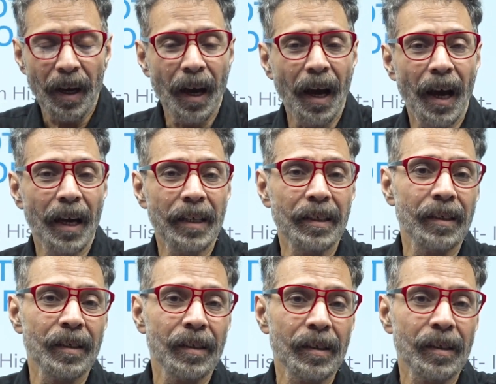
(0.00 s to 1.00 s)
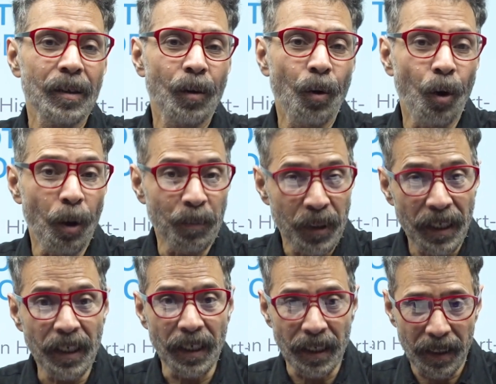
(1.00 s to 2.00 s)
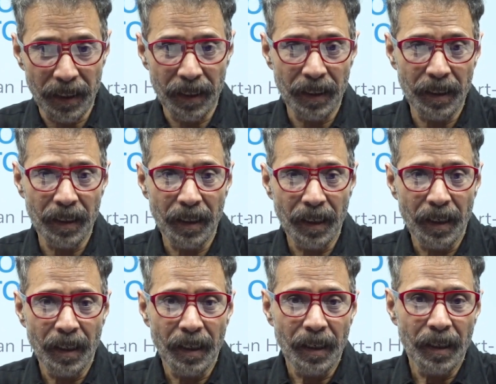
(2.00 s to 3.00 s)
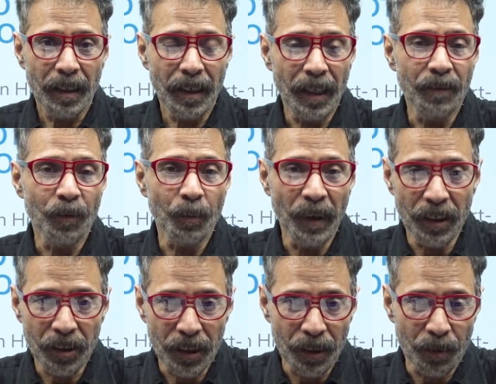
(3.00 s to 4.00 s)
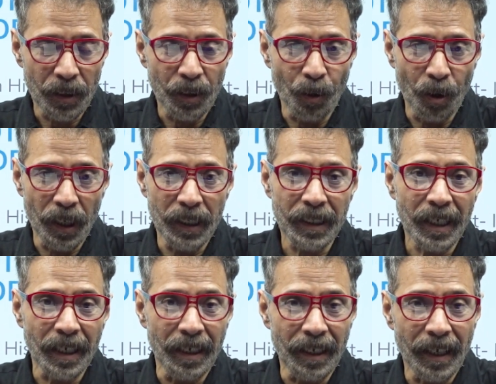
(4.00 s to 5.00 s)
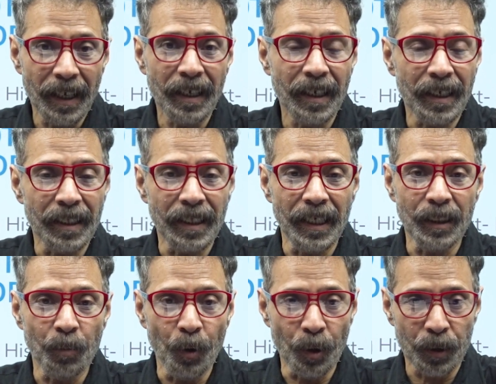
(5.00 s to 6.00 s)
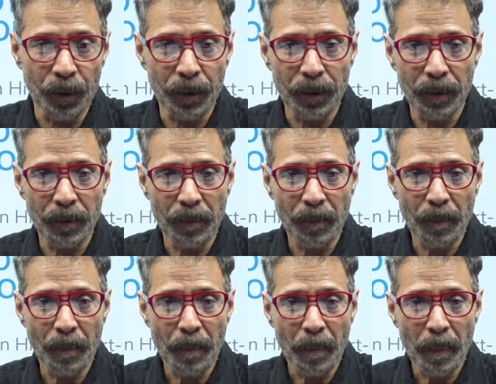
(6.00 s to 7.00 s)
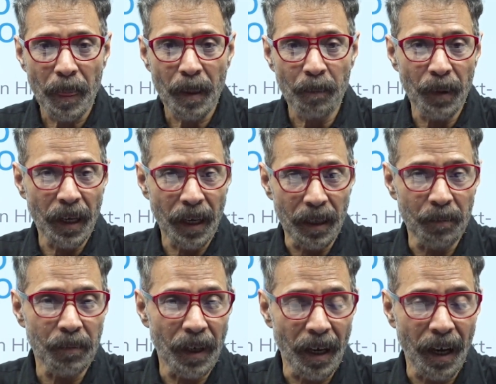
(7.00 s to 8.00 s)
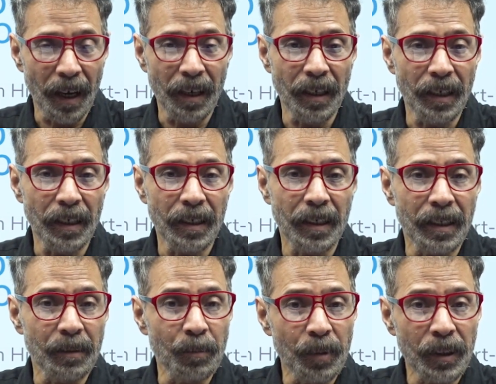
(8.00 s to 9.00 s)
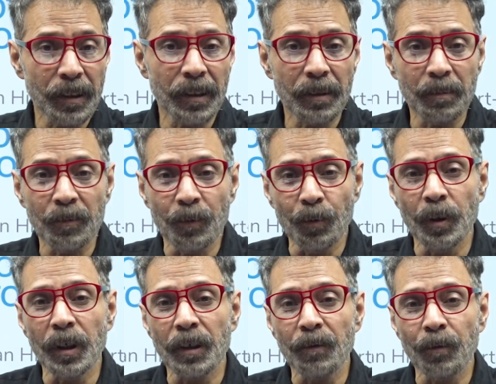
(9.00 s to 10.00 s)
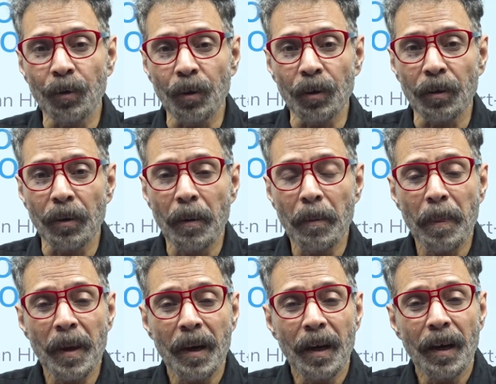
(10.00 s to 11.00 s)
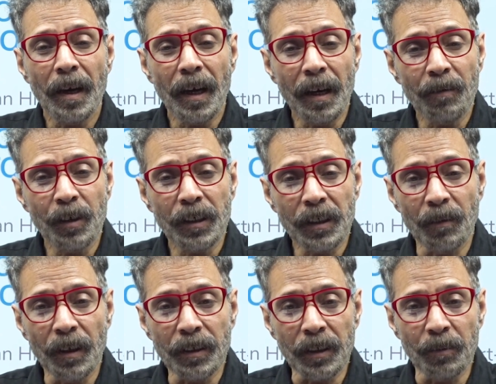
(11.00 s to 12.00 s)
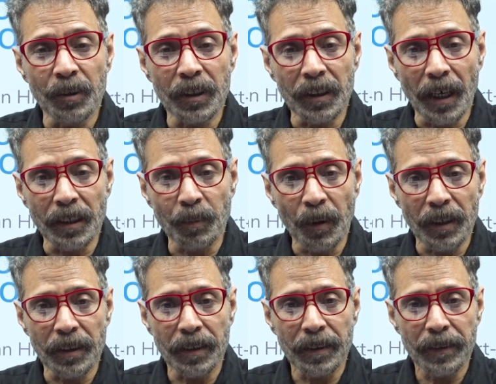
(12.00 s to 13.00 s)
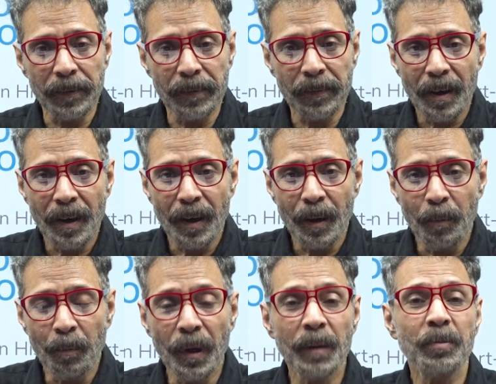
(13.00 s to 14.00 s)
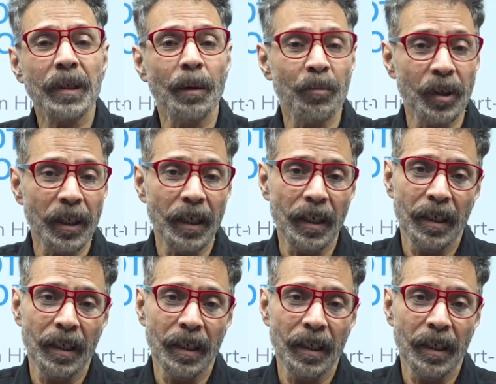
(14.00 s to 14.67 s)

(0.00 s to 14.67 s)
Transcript: and obtaining information or the knowledge contained in these books become a highly cumbersome work for every civil services aspirant. PrepSummary